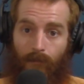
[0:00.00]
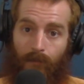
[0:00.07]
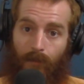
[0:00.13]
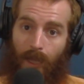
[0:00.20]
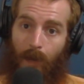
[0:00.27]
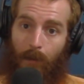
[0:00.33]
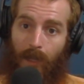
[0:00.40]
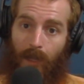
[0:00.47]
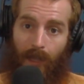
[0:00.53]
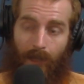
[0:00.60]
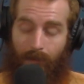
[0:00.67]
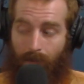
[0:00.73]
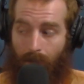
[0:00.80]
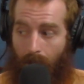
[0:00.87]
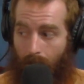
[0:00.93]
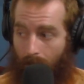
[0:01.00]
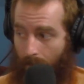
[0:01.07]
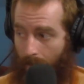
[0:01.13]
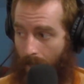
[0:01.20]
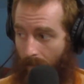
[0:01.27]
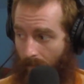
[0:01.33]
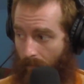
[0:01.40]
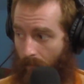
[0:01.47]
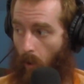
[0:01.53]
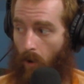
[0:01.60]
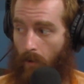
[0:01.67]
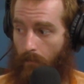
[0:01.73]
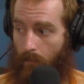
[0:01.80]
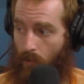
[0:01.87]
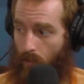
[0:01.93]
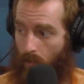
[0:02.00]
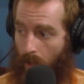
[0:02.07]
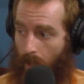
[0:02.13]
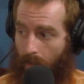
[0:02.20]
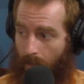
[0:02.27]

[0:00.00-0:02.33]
I mean, that's not that far of a stretch.